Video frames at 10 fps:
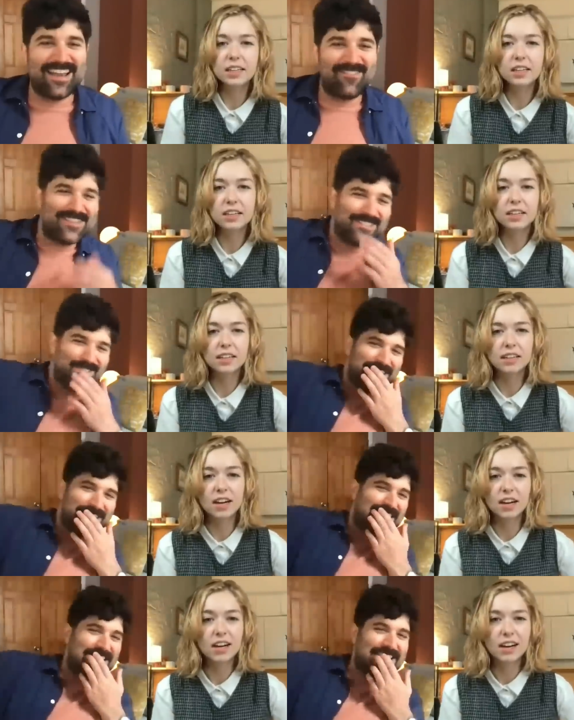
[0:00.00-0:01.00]
Speaker 1: like every two
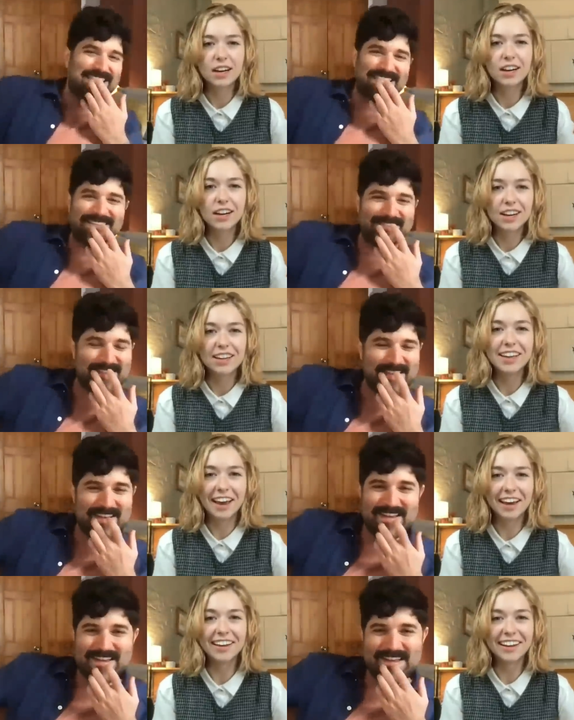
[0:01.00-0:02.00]
seconds. So
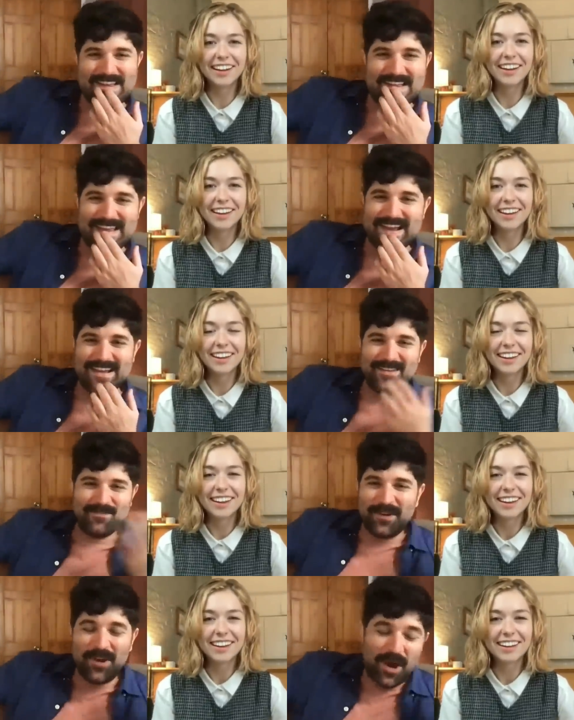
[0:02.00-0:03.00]
yeah, yeah
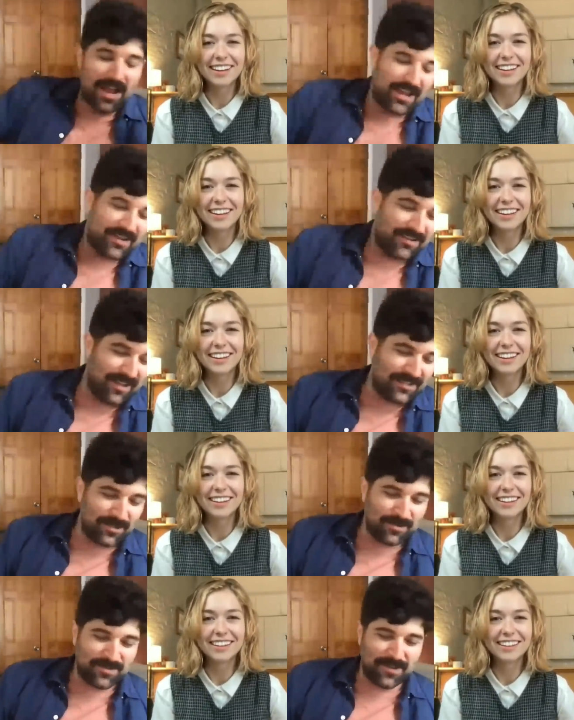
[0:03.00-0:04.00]
but no i had i
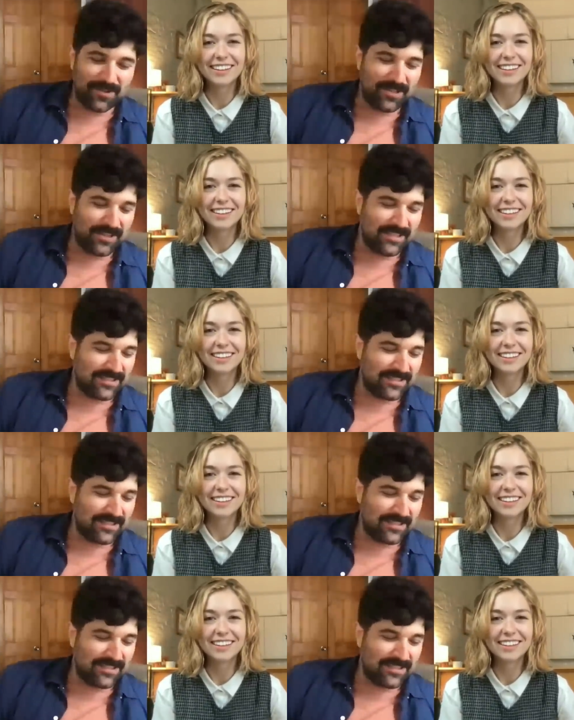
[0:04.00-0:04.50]
had so much fun doing